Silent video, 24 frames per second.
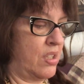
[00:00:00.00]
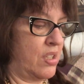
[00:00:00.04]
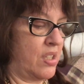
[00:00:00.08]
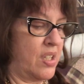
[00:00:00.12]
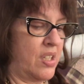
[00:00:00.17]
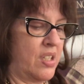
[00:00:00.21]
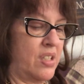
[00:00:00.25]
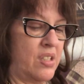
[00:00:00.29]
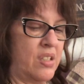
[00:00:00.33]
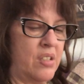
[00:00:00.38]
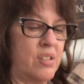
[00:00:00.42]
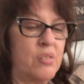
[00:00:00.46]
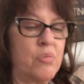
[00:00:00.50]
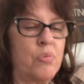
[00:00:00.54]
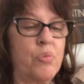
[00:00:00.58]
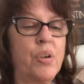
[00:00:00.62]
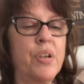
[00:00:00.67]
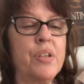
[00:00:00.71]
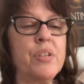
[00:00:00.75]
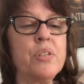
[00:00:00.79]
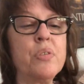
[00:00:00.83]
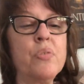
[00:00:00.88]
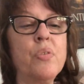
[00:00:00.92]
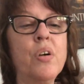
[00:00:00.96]
I guess this
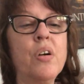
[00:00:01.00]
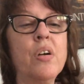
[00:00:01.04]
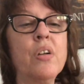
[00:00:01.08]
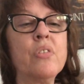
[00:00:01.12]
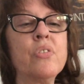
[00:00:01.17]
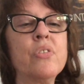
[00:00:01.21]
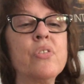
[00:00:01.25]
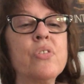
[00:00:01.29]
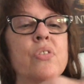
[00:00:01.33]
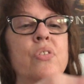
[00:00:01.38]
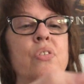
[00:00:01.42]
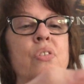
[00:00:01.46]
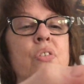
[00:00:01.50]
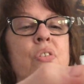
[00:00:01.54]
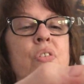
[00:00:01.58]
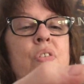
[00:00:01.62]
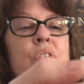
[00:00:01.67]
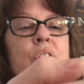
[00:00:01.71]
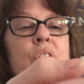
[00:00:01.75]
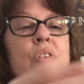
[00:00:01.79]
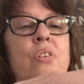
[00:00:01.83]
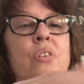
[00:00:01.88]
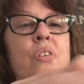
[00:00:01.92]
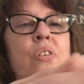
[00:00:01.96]
was a watch?
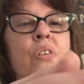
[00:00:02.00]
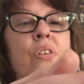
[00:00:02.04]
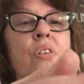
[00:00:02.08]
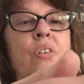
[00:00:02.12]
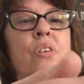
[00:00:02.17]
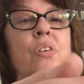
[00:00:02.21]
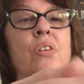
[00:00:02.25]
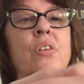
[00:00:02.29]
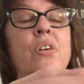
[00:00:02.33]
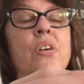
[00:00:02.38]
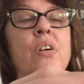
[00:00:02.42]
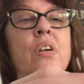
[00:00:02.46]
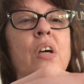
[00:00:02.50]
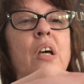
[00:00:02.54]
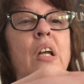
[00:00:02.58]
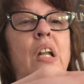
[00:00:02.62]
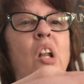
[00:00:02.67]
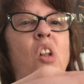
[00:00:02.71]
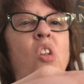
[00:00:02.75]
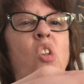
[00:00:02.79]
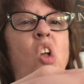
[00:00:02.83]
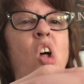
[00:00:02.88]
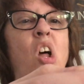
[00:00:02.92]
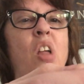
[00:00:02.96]

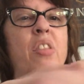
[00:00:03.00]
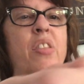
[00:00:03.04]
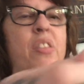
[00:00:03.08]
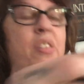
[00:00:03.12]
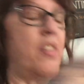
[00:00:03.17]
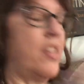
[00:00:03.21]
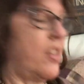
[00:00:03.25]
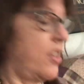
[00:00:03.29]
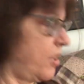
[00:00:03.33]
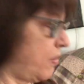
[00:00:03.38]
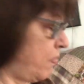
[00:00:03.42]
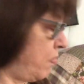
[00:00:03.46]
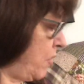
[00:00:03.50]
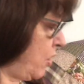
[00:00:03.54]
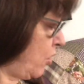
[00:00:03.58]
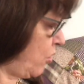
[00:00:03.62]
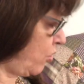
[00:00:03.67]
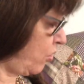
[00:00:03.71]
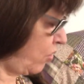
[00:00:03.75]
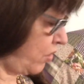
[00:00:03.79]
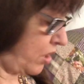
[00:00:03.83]
Lost its middle.